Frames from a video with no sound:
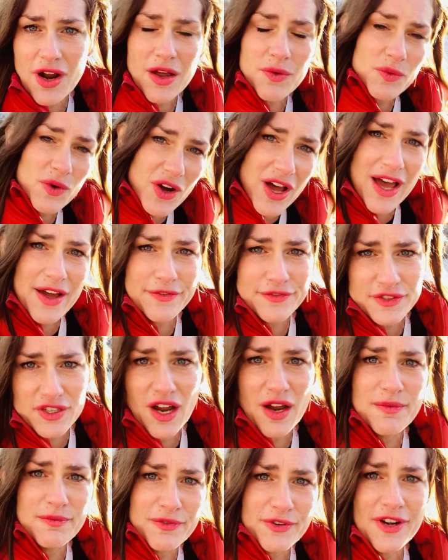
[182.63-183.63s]
I will have
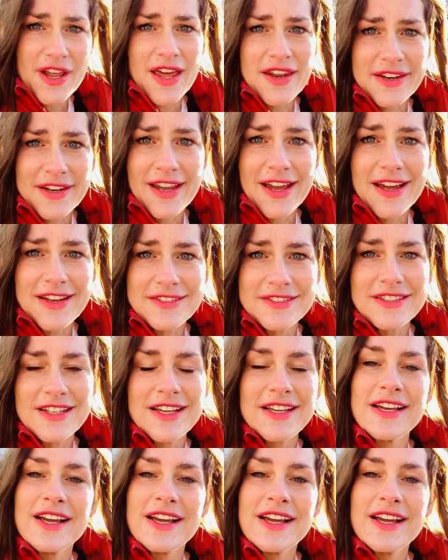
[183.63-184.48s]
time for that again.